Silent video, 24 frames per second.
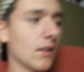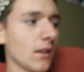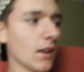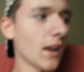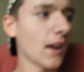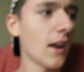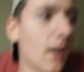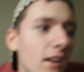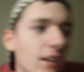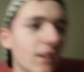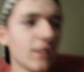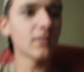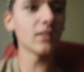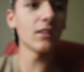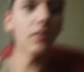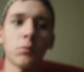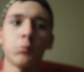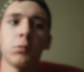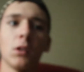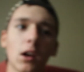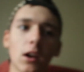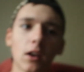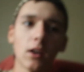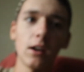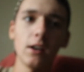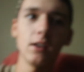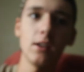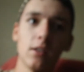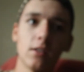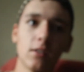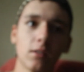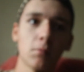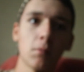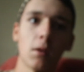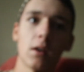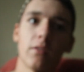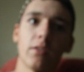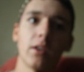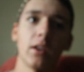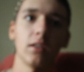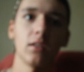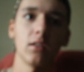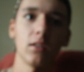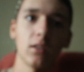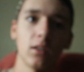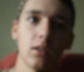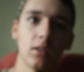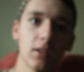Harry, is this blurry? Or does my face
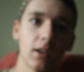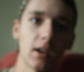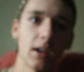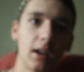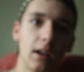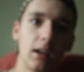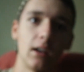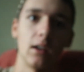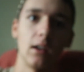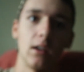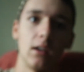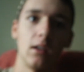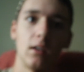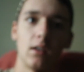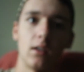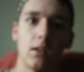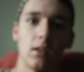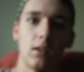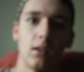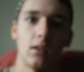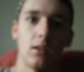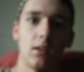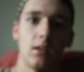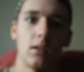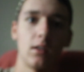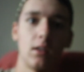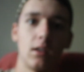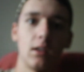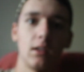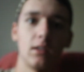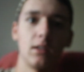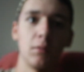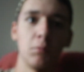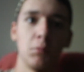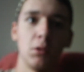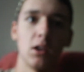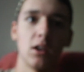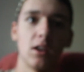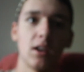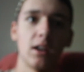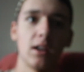look okay? Is it blurry?